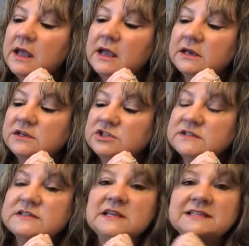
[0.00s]
And it
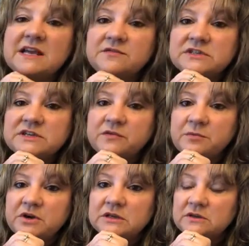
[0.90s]
just says, have yourself a
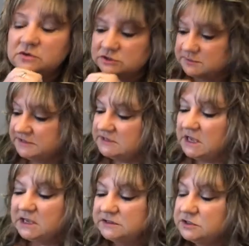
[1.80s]
merry little Christmas.
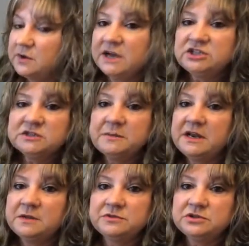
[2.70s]
So I just
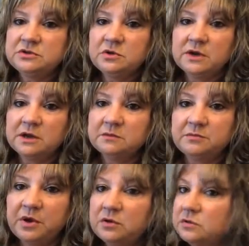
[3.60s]
made up 2 quick
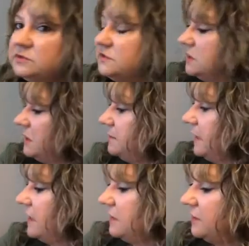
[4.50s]
bows. I
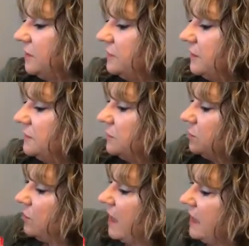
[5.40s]
kind of thought that the
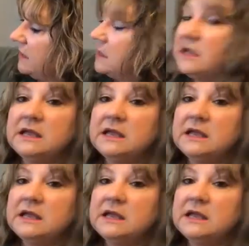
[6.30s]
red